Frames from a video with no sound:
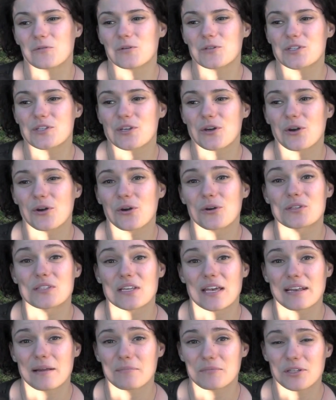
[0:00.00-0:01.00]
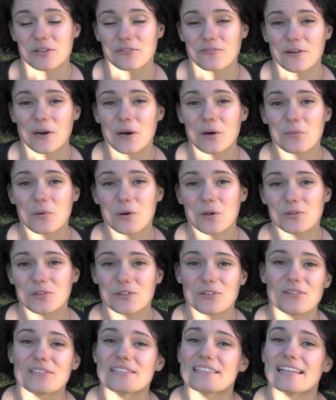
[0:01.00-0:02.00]
also sign up to the Ferret World
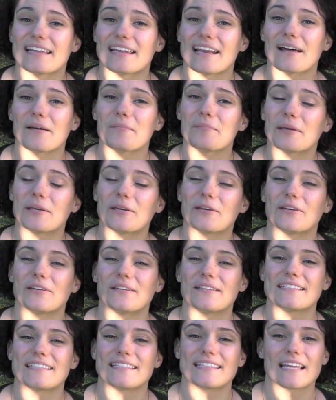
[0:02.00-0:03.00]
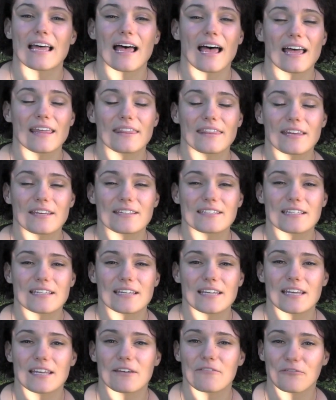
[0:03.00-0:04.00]
newsletter because there's
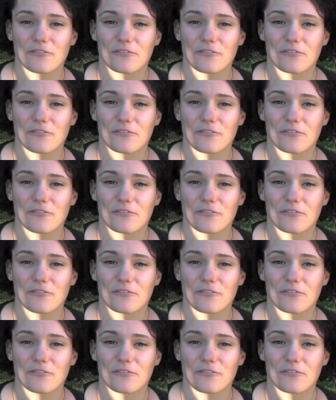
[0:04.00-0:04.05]
a